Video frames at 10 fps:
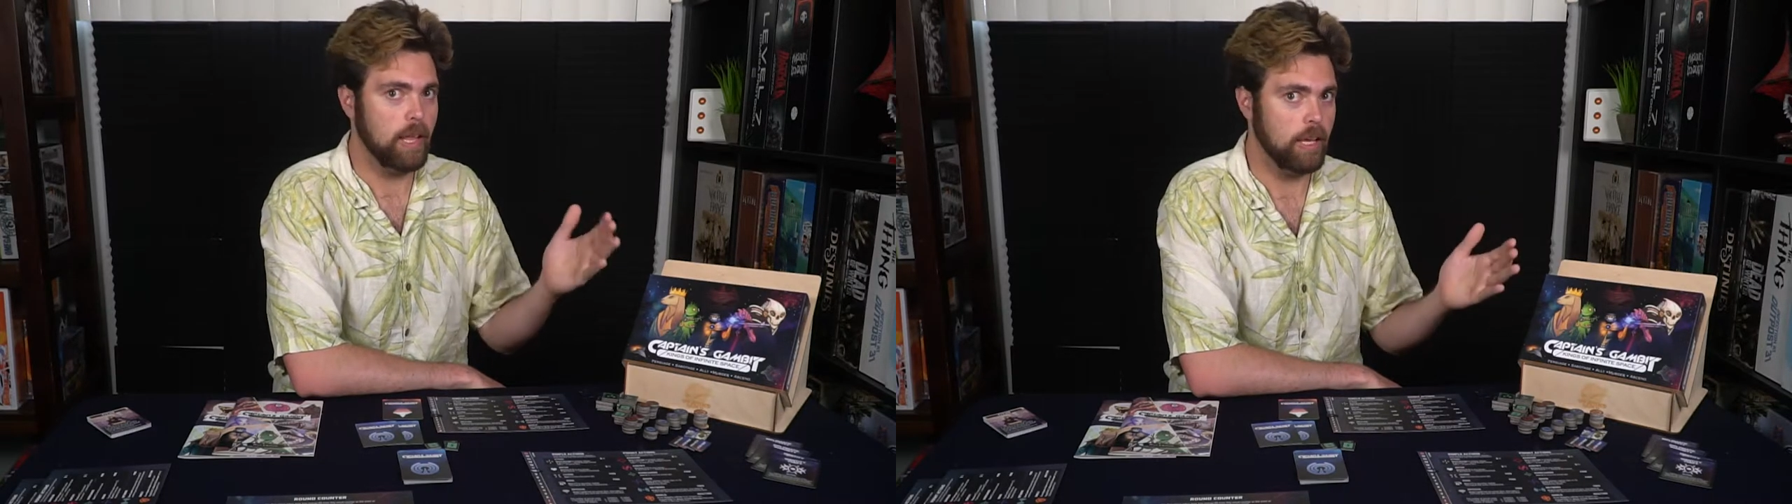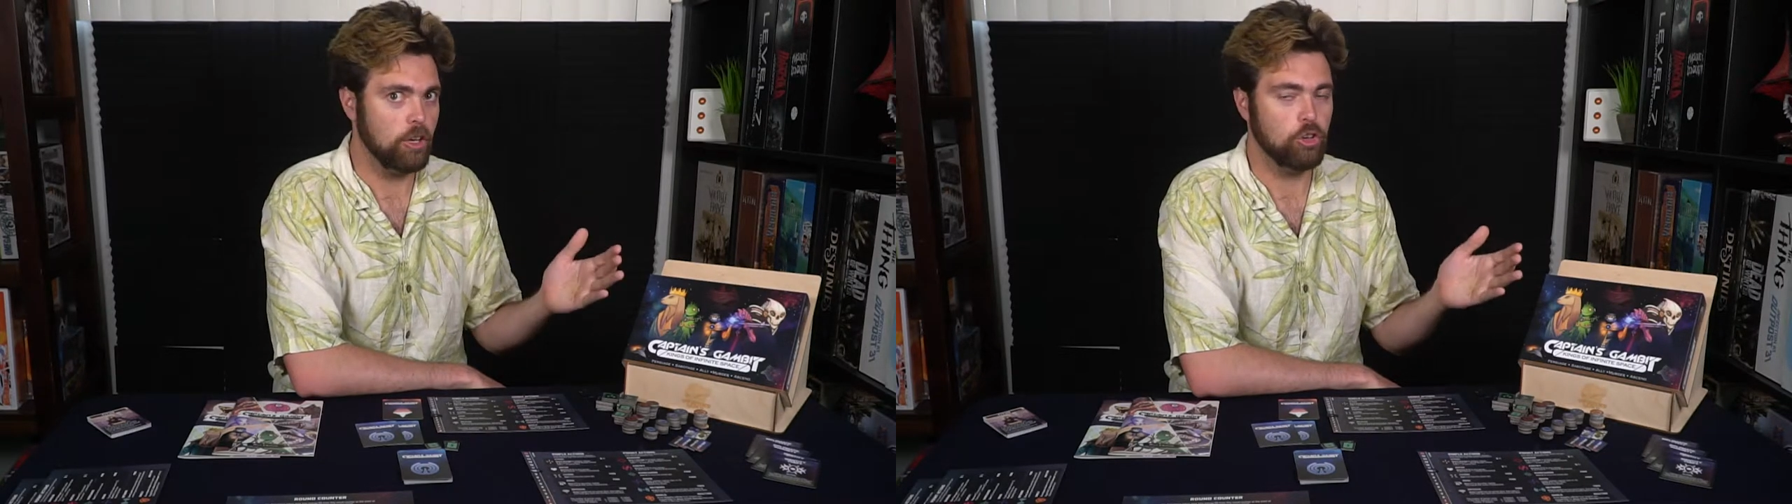
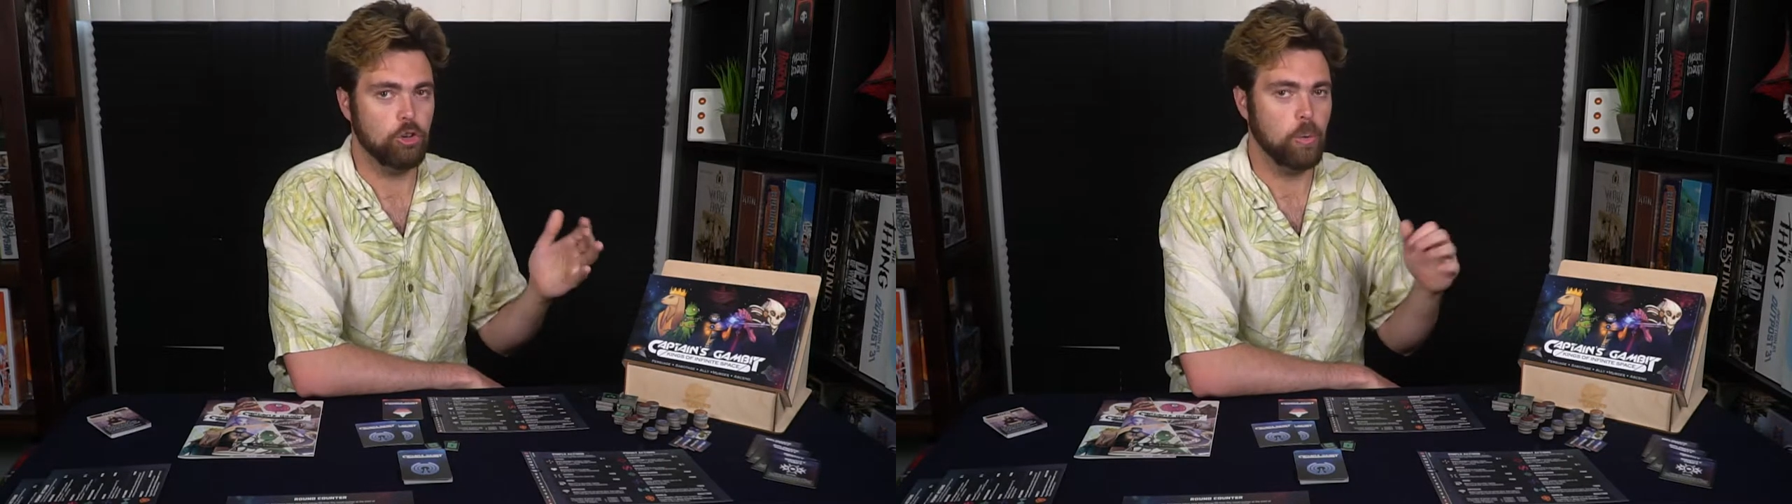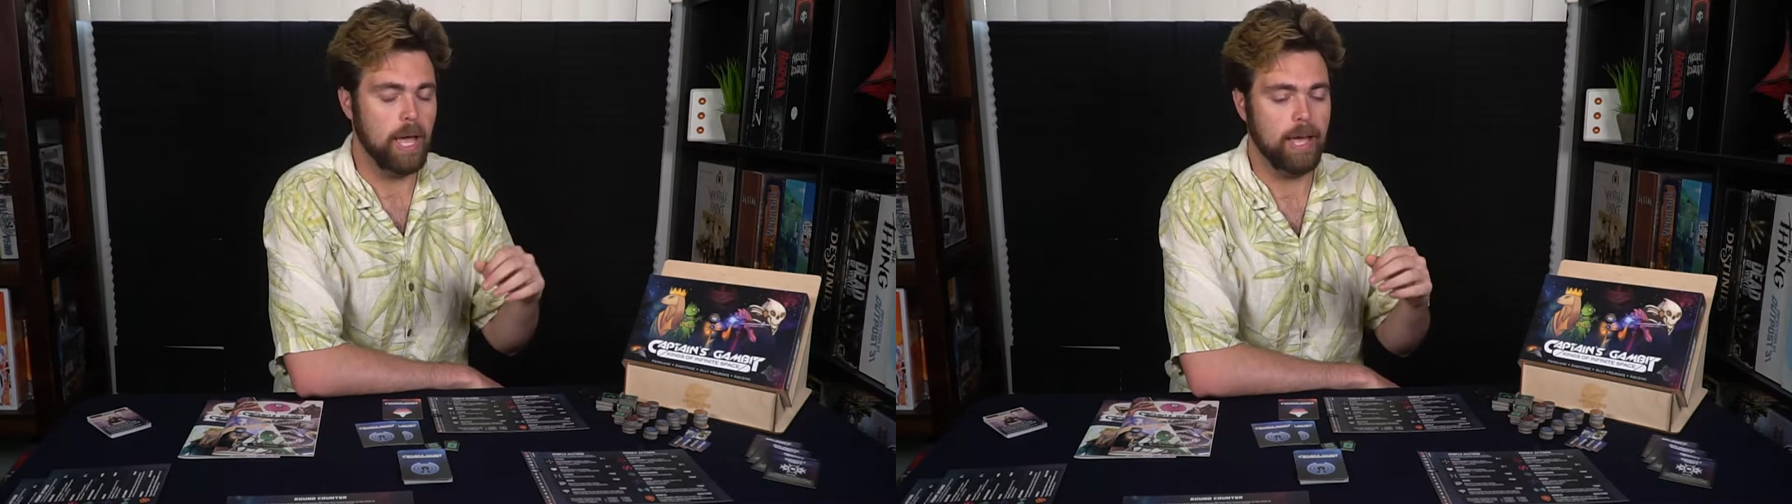like
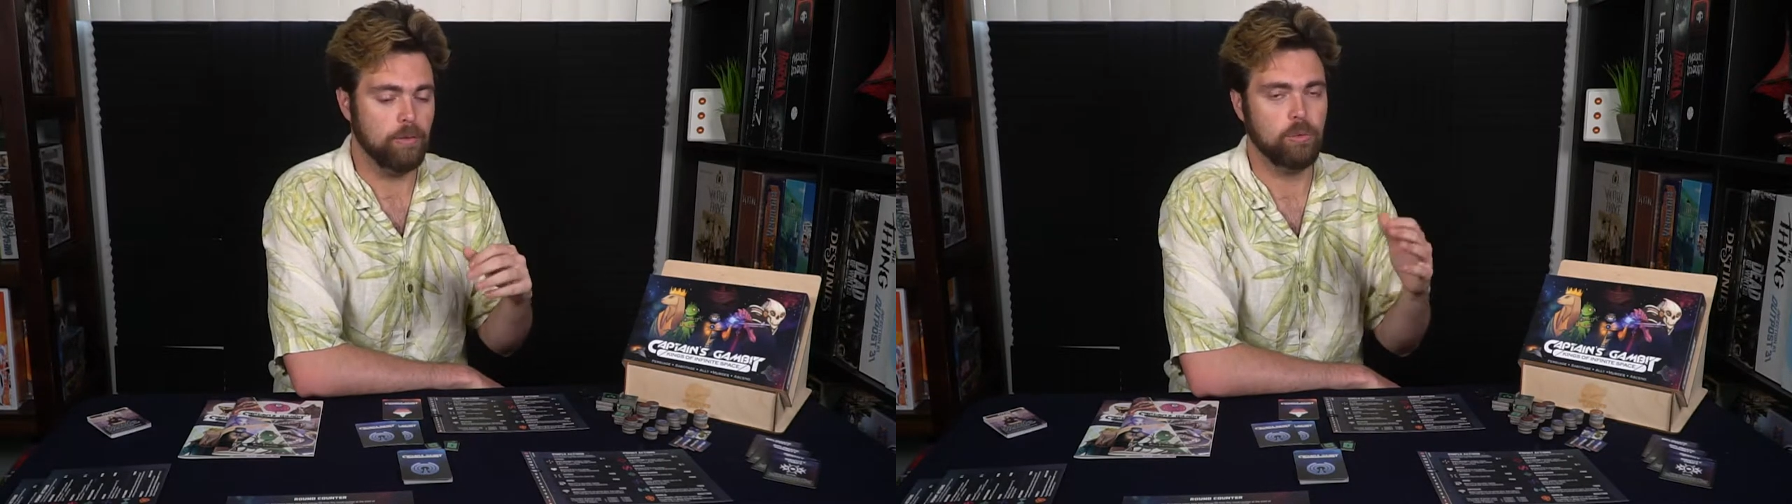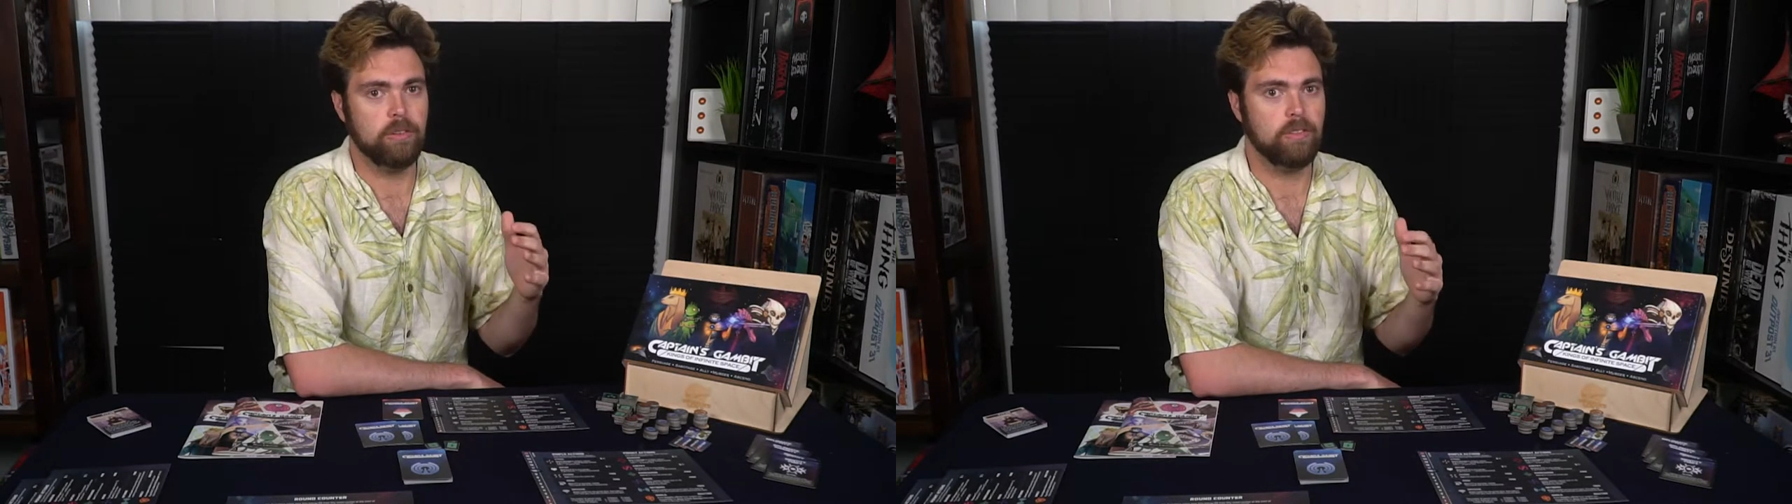Coup
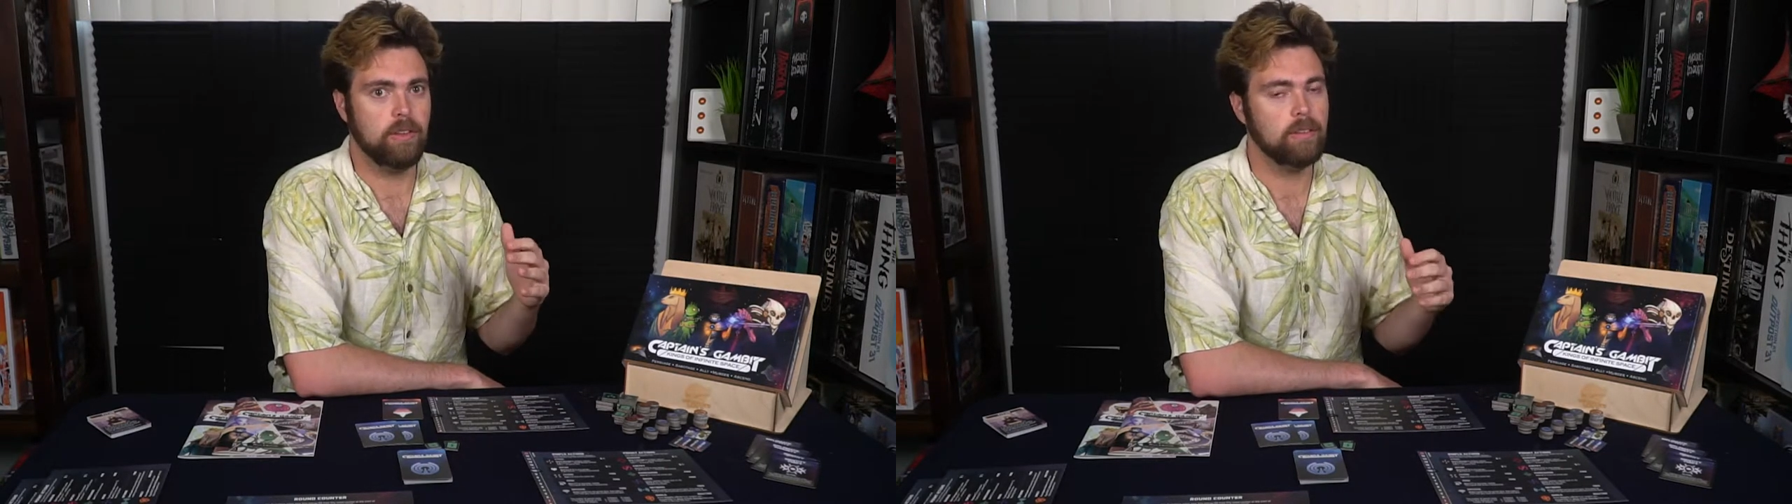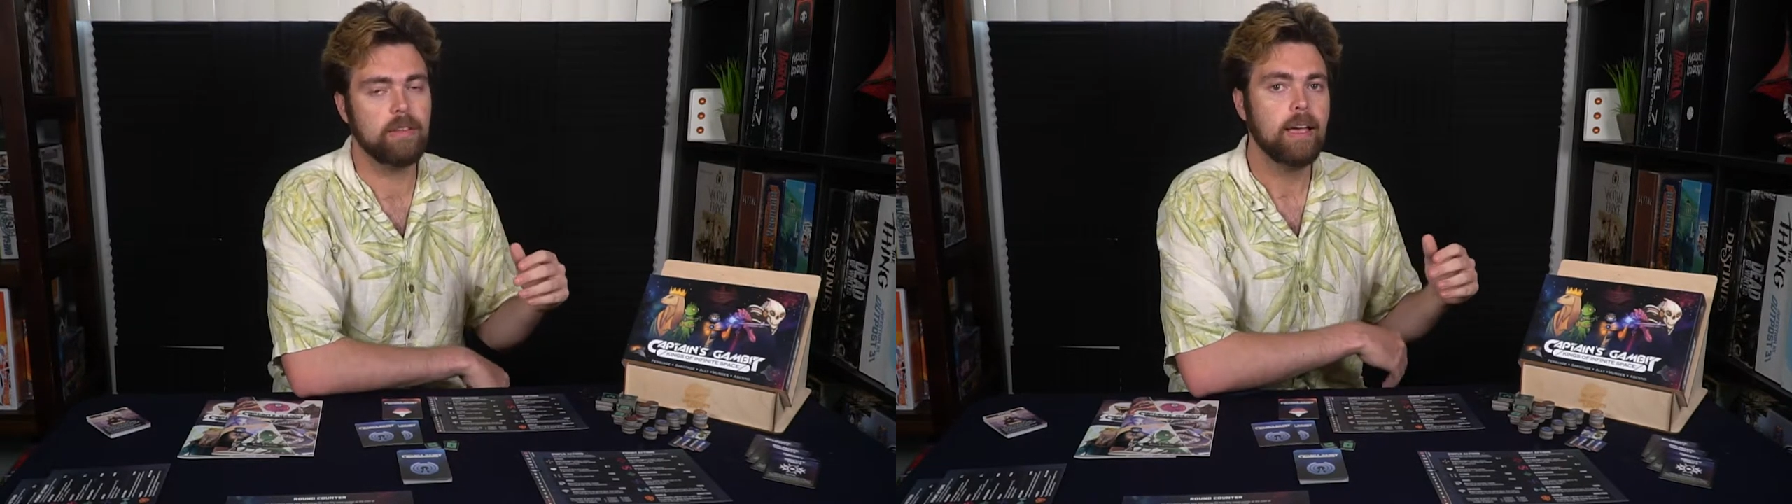and
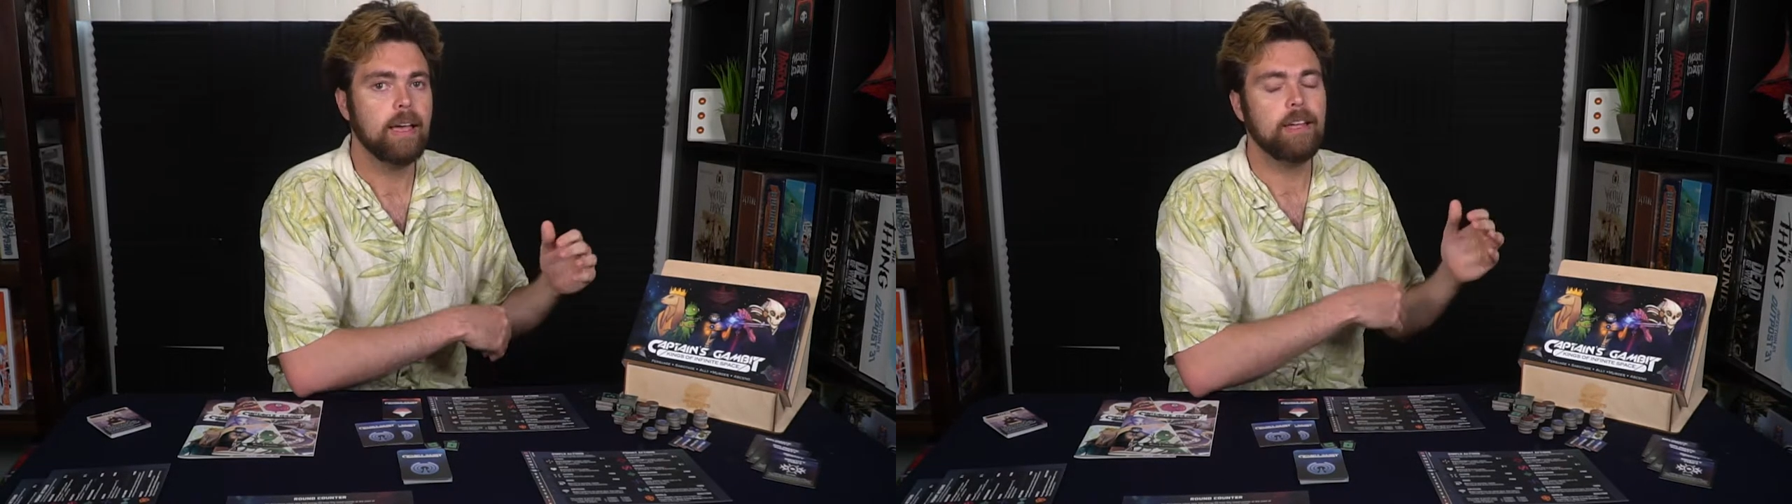Resistance.